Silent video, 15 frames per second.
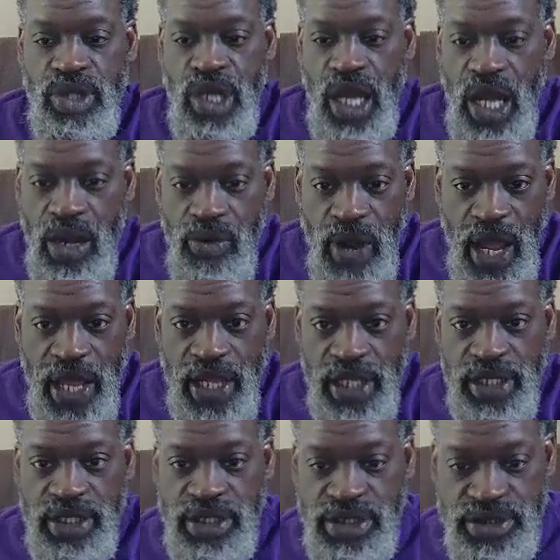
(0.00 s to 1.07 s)
All right.
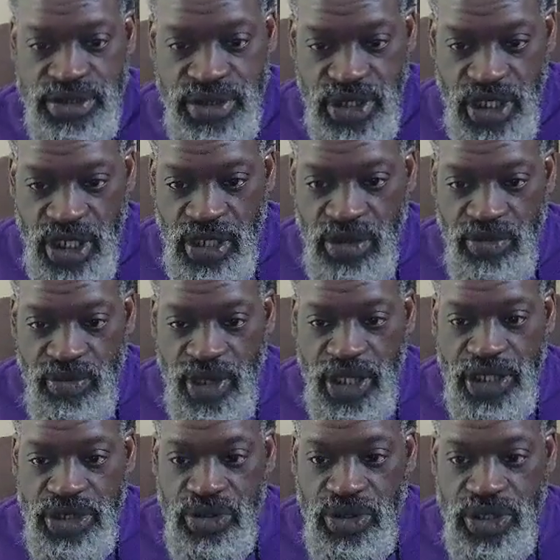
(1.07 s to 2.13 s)

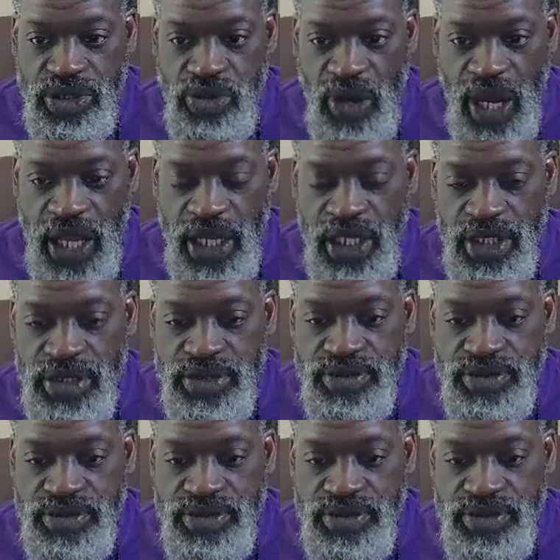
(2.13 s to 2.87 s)
Make sure it's right.